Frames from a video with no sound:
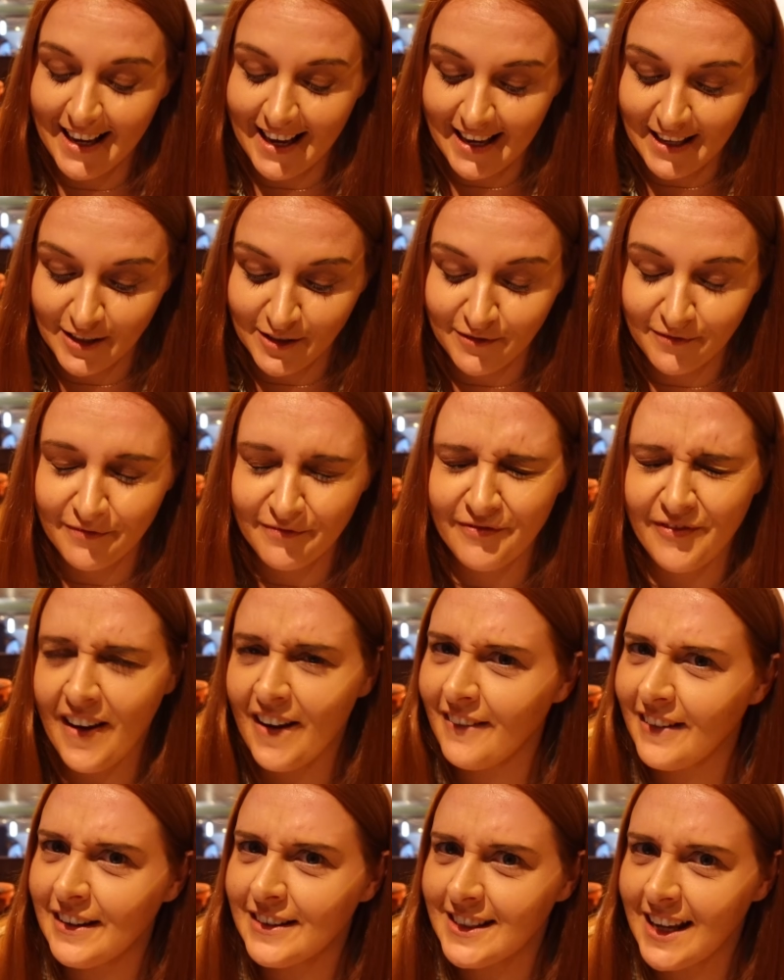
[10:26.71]
It's
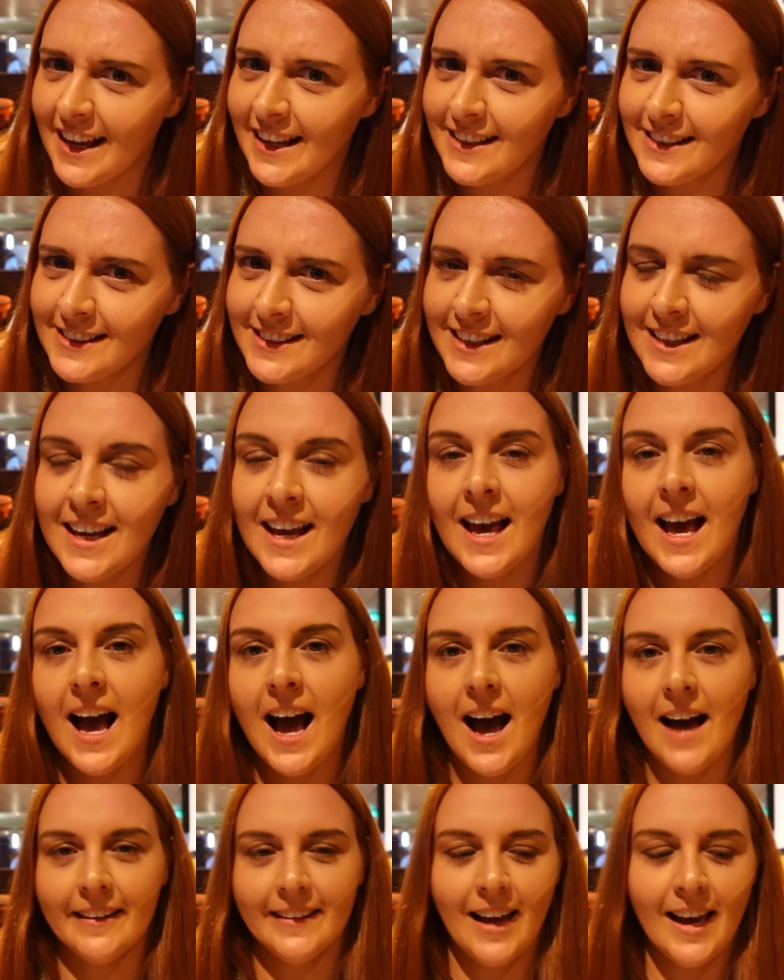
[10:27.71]
very tasty.
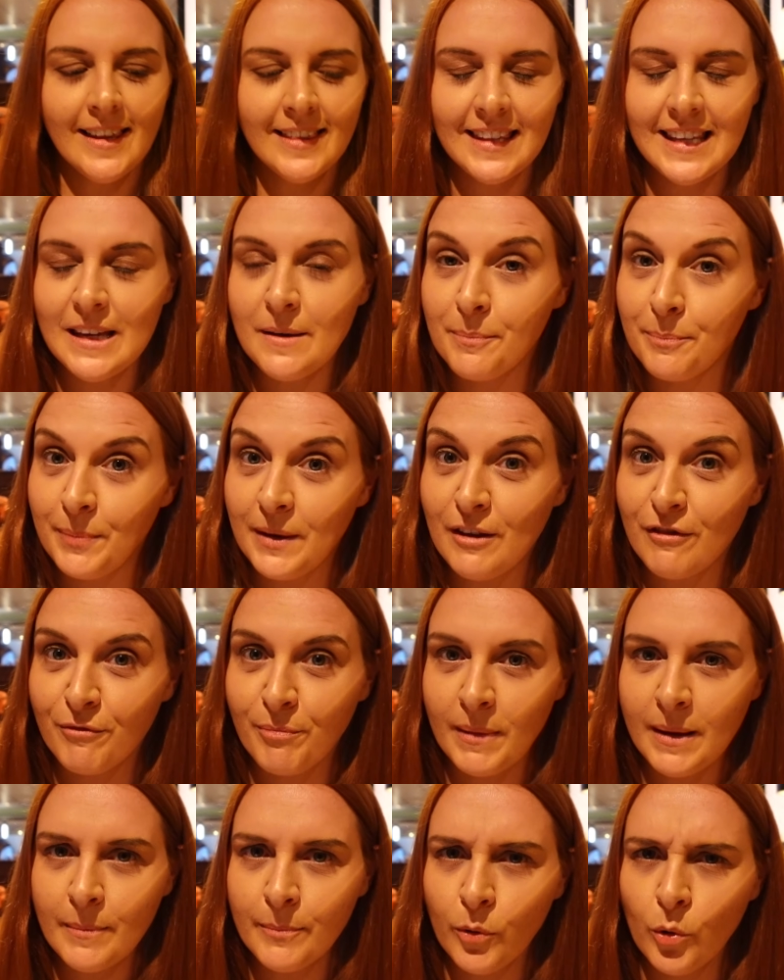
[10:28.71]
I like the beef
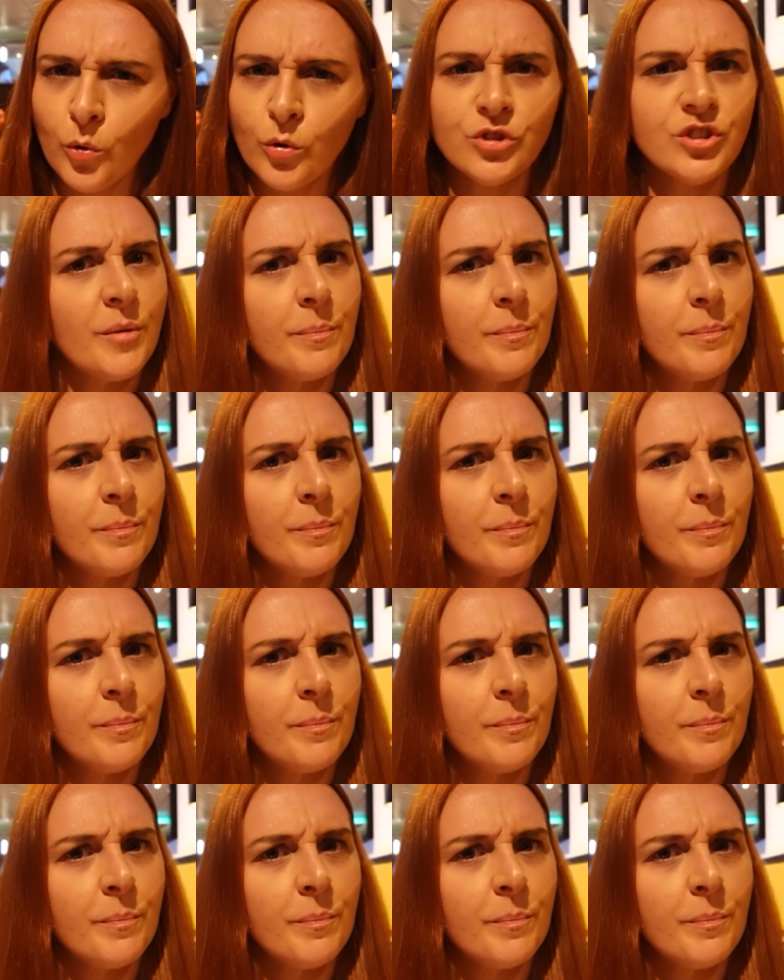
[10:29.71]
meatballs.